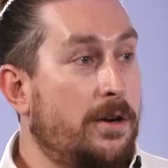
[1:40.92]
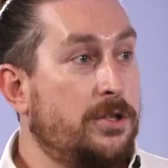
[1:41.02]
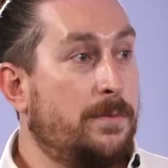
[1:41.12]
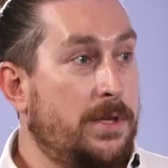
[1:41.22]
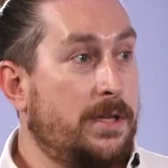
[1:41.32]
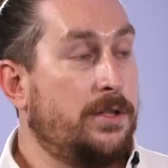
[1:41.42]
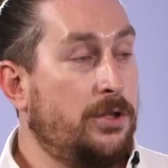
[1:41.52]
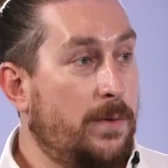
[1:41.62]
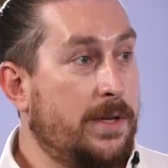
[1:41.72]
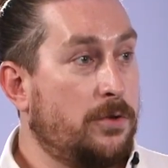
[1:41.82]
are subject to
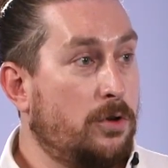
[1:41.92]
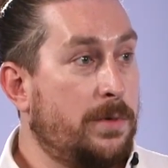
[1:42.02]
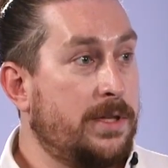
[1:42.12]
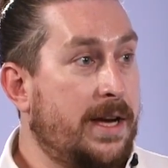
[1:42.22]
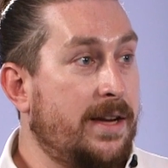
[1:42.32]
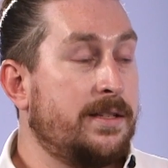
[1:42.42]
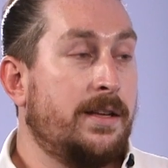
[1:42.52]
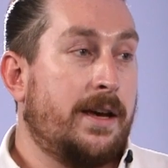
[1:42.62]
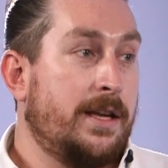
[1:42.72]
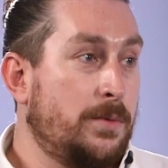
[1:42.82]
US corporate tax
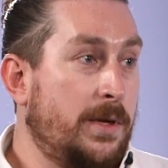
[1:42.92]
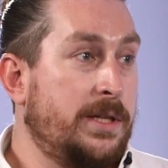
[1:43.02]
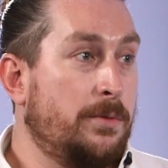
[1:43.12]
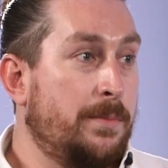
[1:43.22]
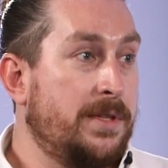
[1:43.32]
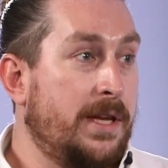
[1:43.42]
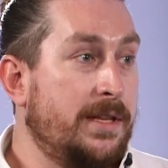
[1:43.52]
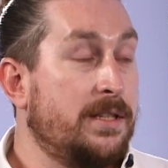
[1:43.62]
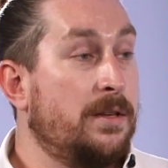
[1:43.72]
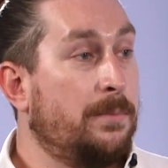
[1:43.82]
at
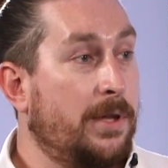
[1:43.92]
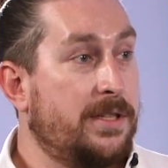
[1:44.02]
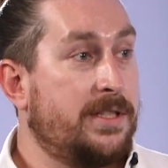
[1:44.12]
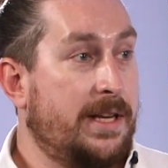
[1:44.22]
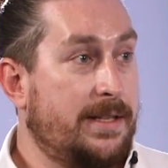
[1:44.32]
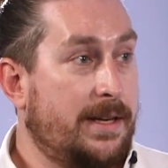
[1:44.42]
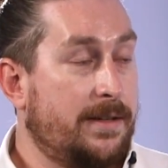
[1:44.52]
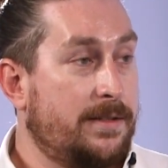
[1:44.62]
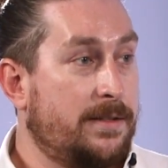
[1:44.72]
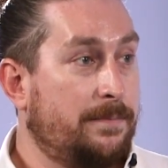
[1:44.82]
21% plus state
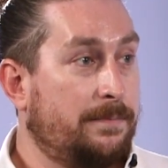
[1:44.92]
tax.